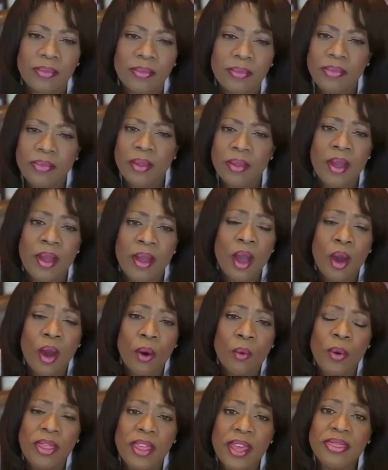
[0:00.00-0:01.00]
Within the
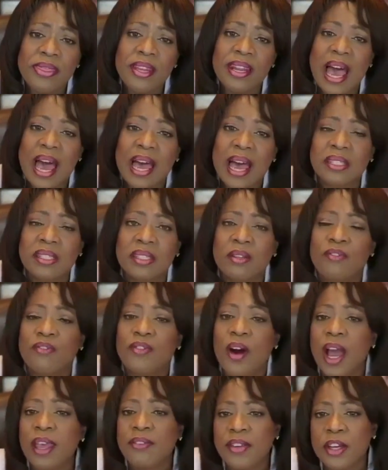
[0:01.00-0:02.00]
last 5
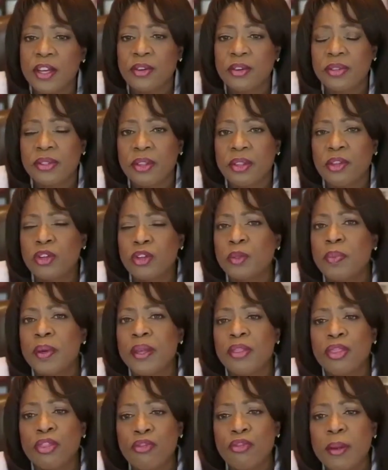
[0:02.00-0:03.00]
years, there's been
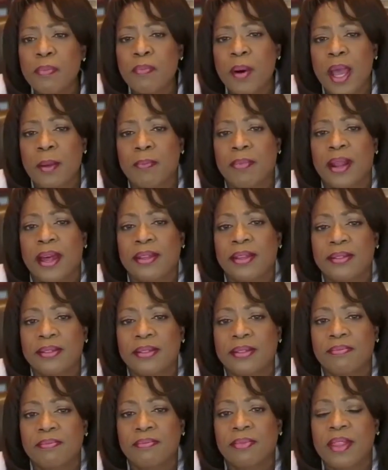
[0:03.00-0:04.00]
3 pipelines
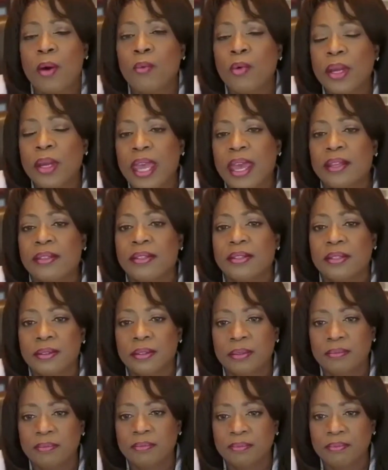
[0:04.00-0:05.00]
that were canceled.
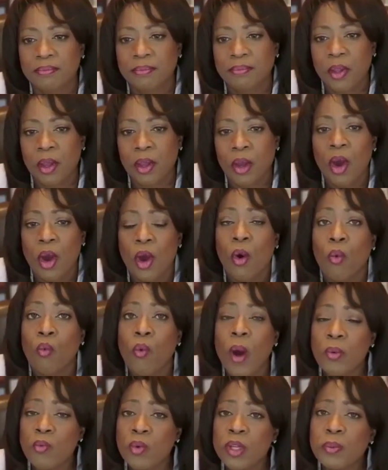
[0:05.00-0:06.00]

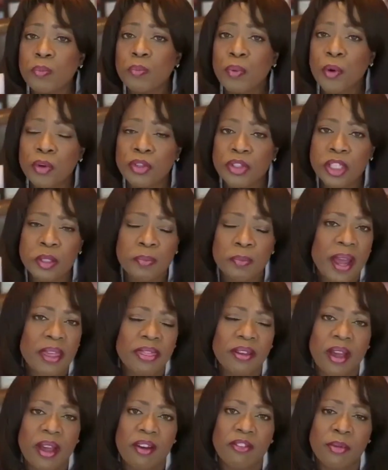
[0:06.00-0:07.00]
One was purchased by the
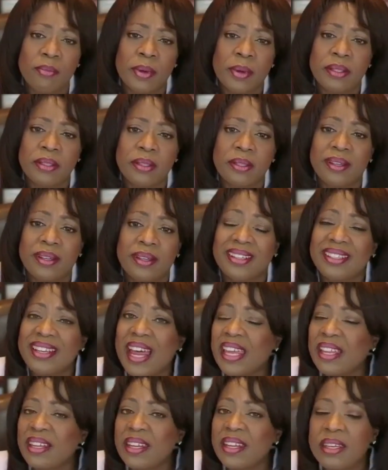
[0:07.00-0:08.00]
government,
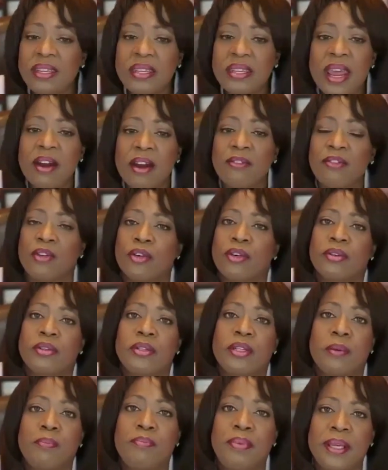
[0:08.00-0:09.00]
likely never
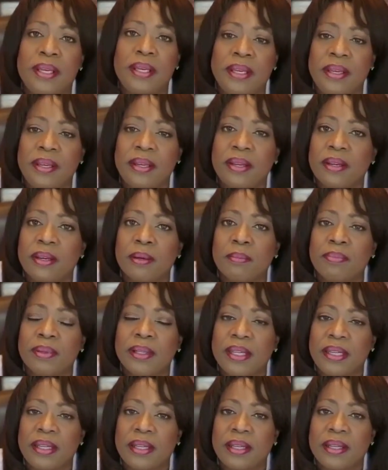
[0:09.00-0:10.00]
to be
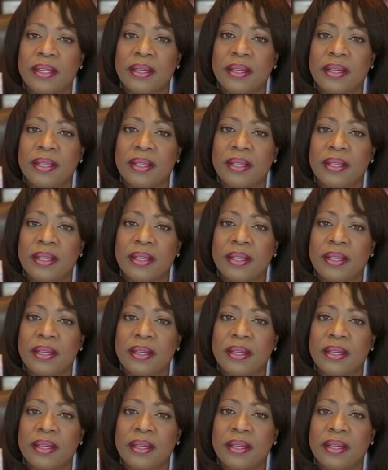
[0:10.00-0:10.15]
completed.